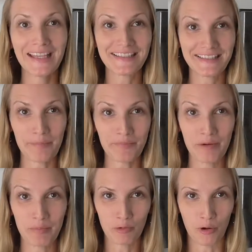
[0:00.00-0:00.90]
Step
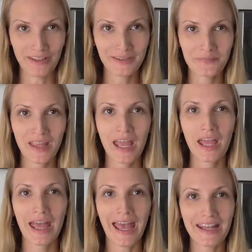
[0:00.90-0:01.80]
number 1,
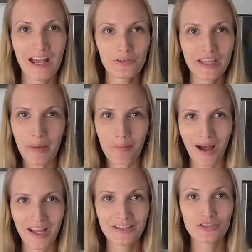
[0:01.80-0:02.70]
head out and
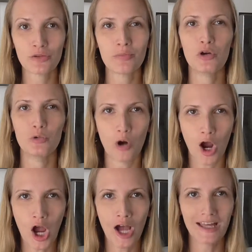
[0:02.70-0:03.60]
buy some
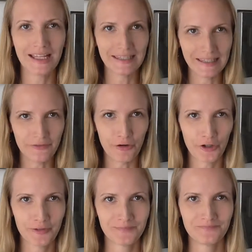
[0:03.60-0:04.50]
raw liver.